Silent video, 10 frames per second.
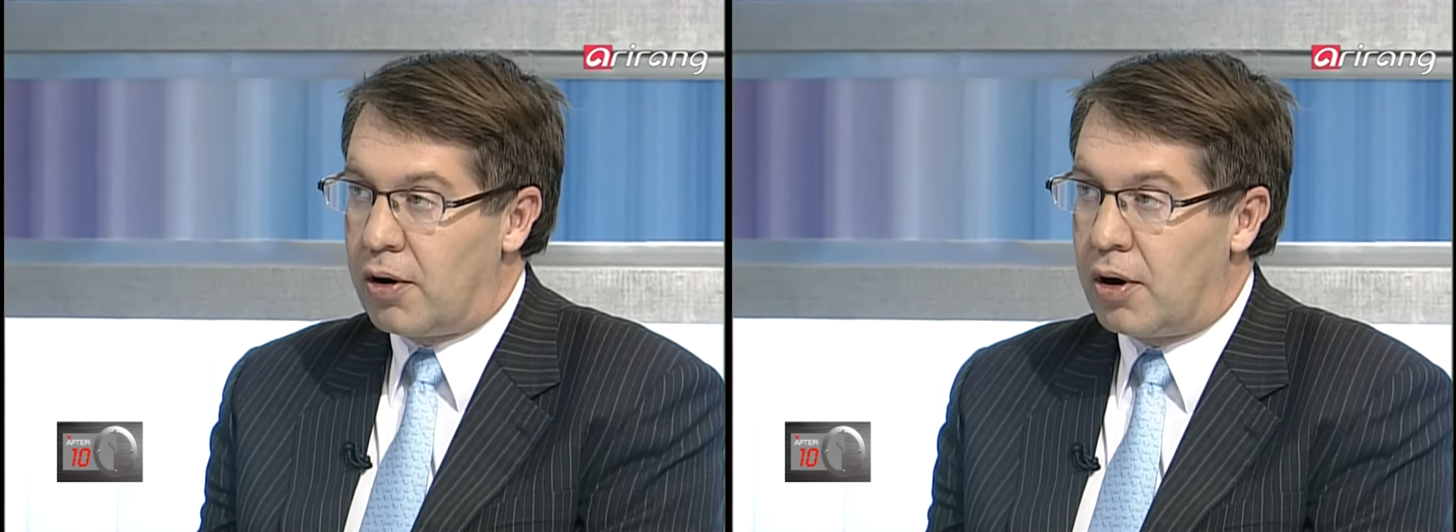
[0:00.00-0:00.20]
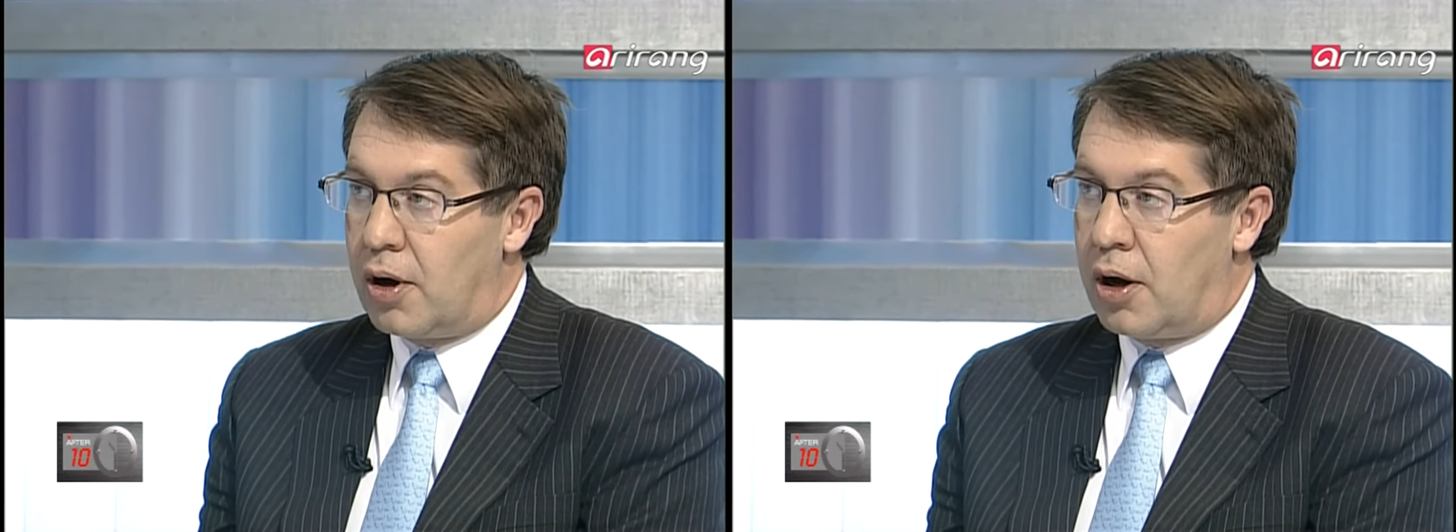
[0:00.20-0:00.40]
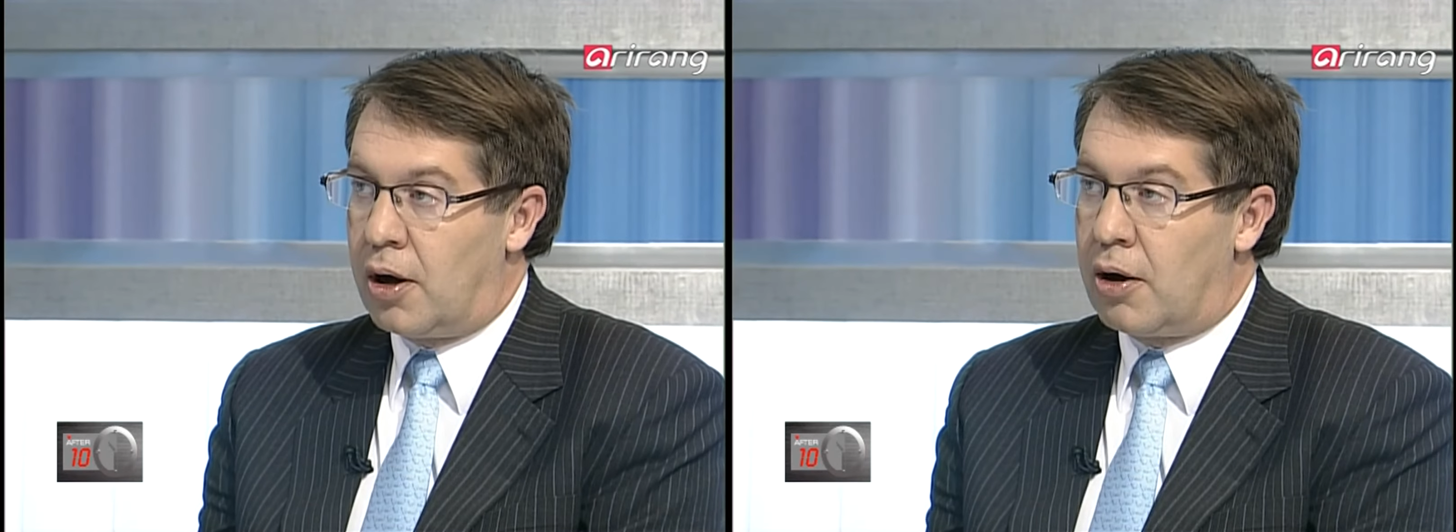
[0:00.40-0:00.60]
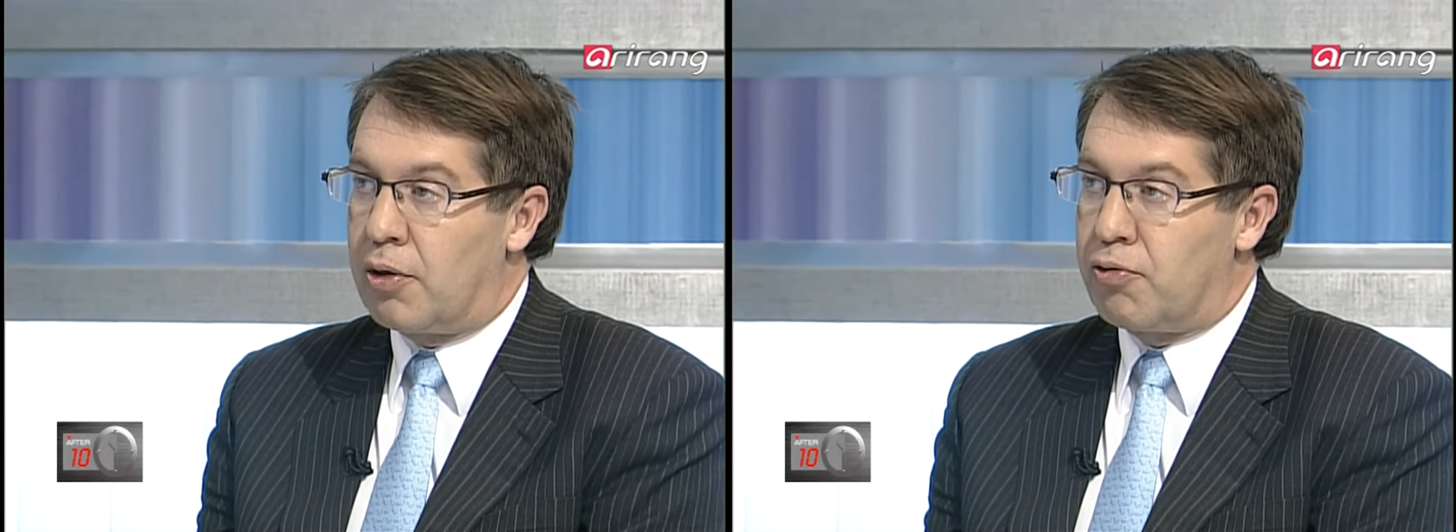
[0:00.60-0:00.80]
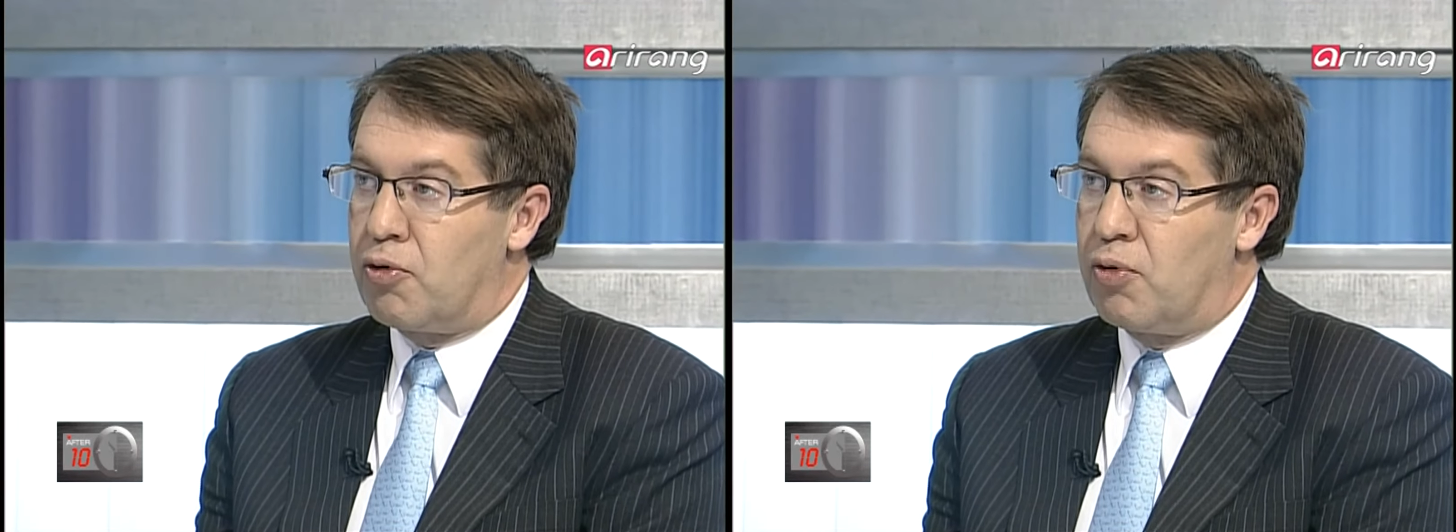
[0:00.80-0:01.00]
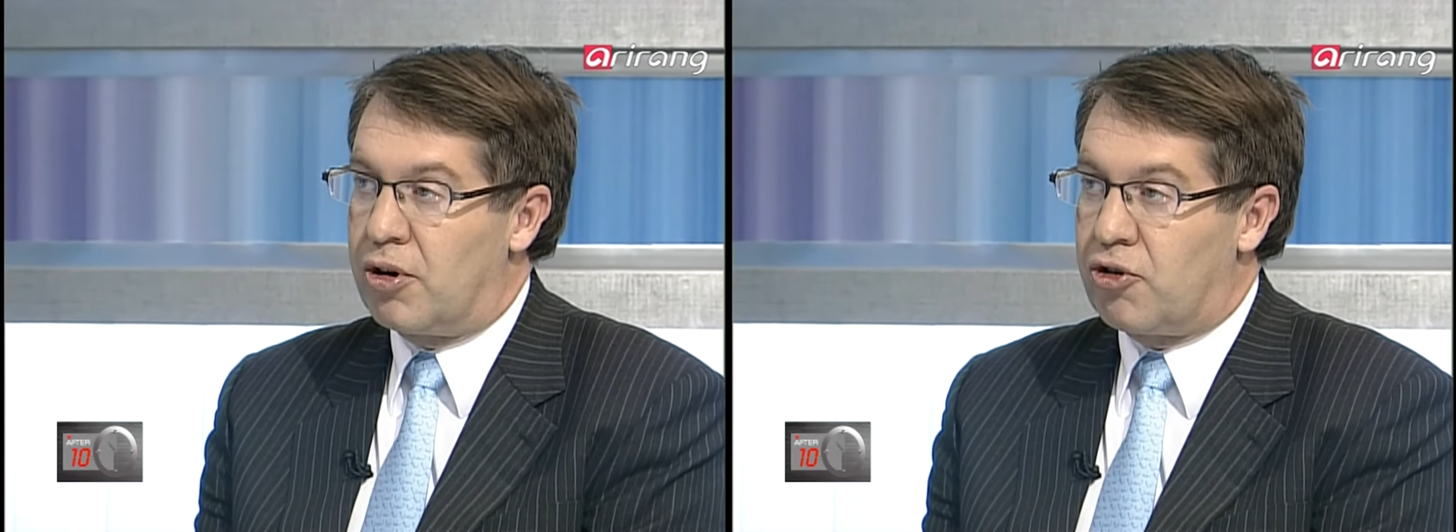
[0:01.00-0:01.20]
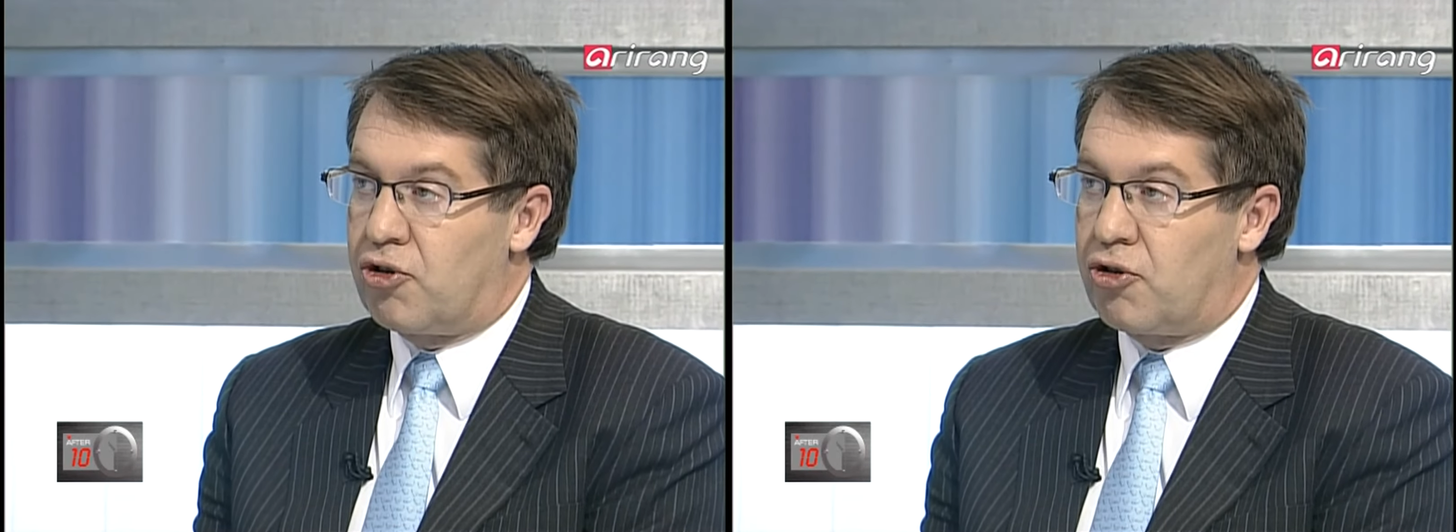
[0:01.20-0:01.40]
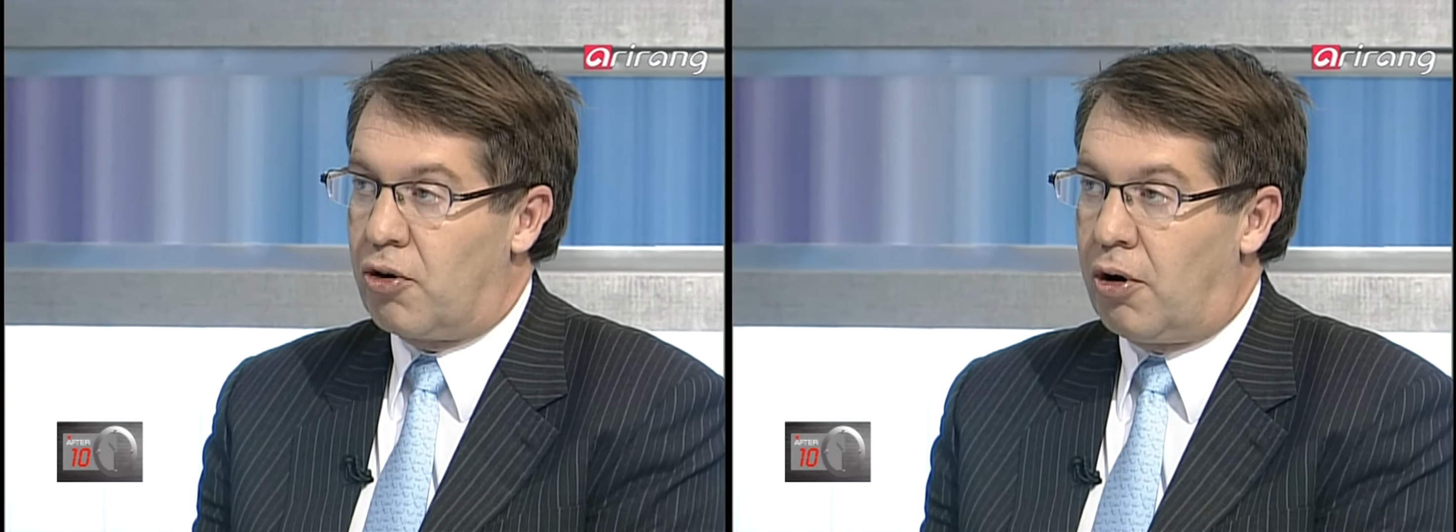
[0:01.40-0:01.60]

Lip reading: through which